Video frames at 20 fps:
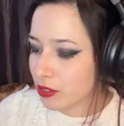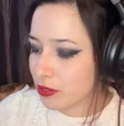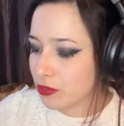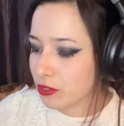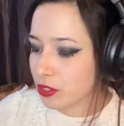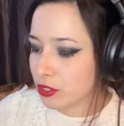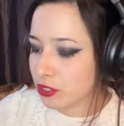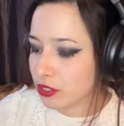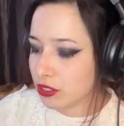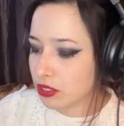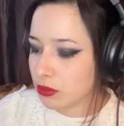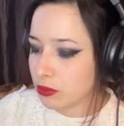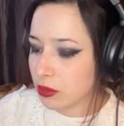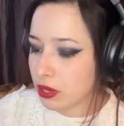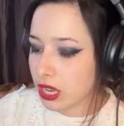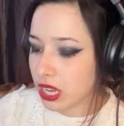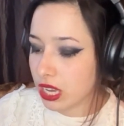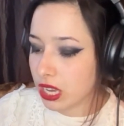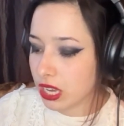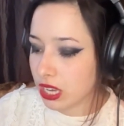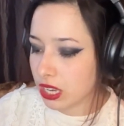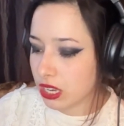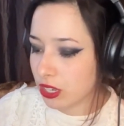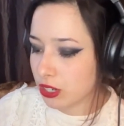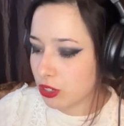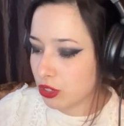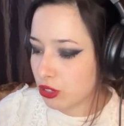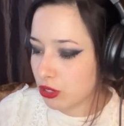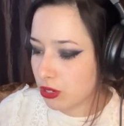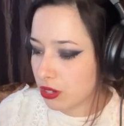the first
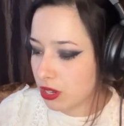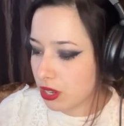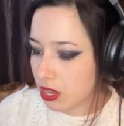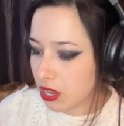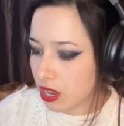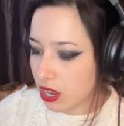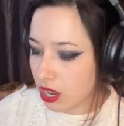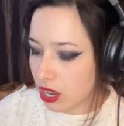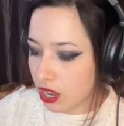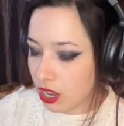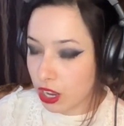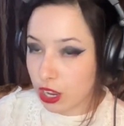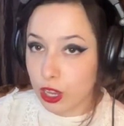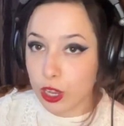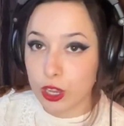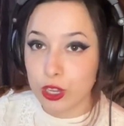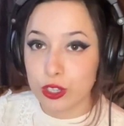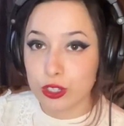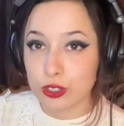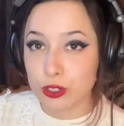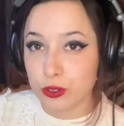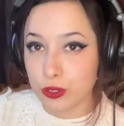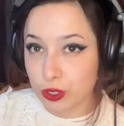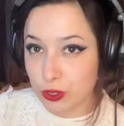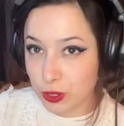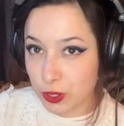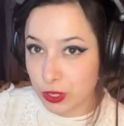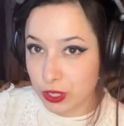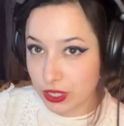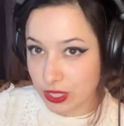page, so
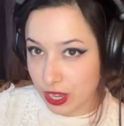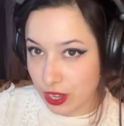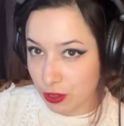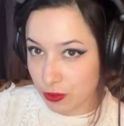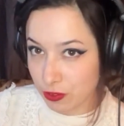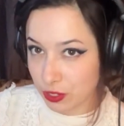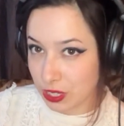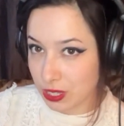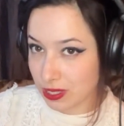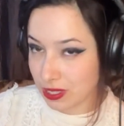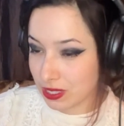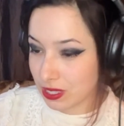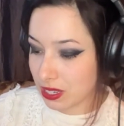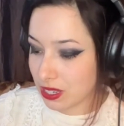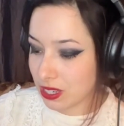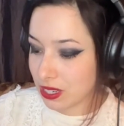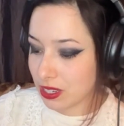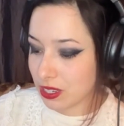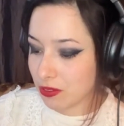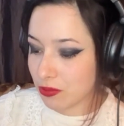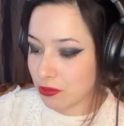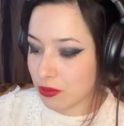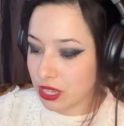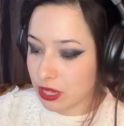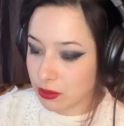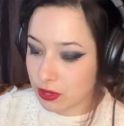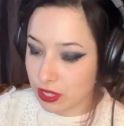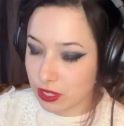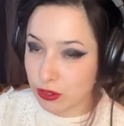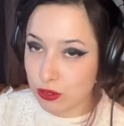you yourself can see if
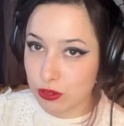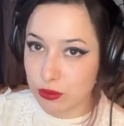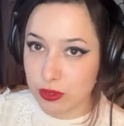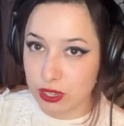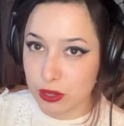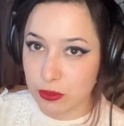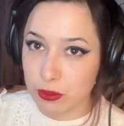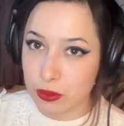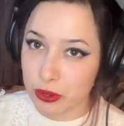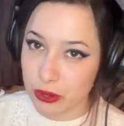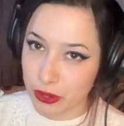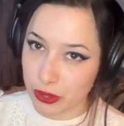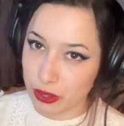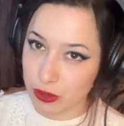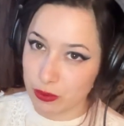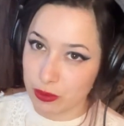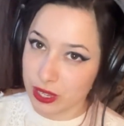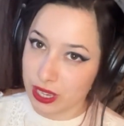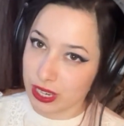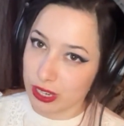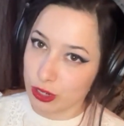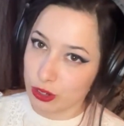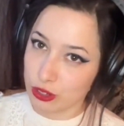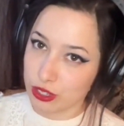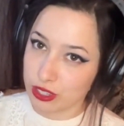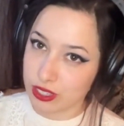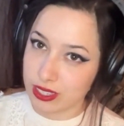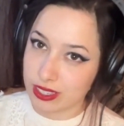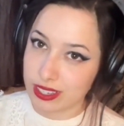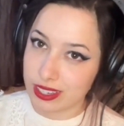maybe this would be a book you'd be
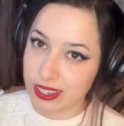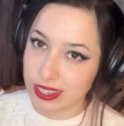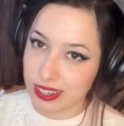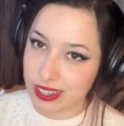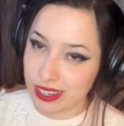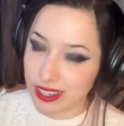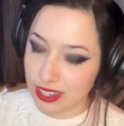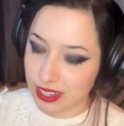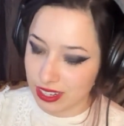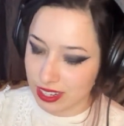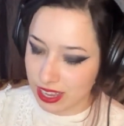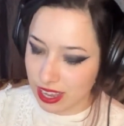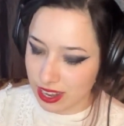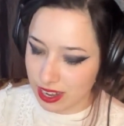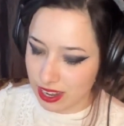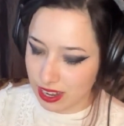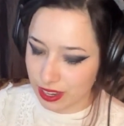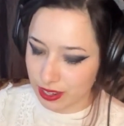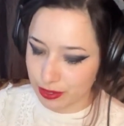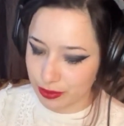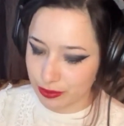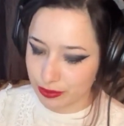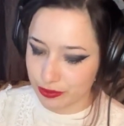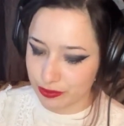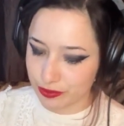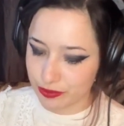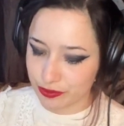interested in getting.